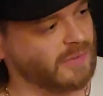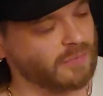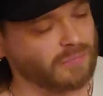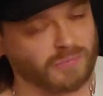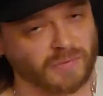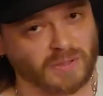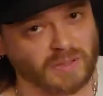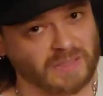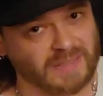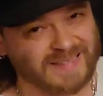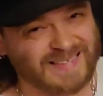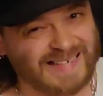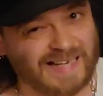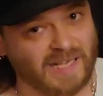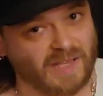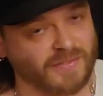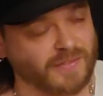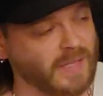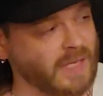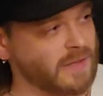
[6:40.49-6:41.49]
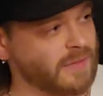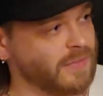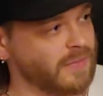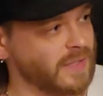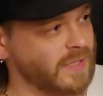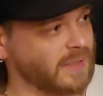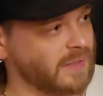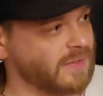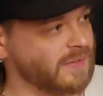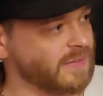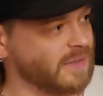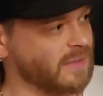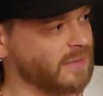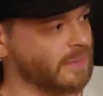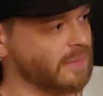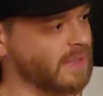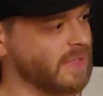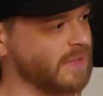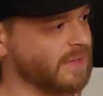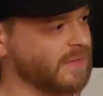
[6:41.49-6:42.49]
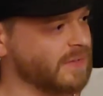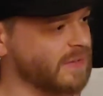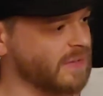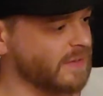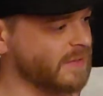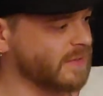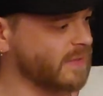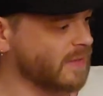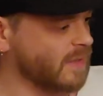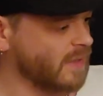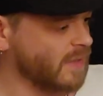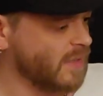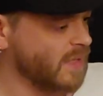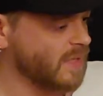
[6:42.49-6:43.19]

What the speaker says: are really not that thick, so it's just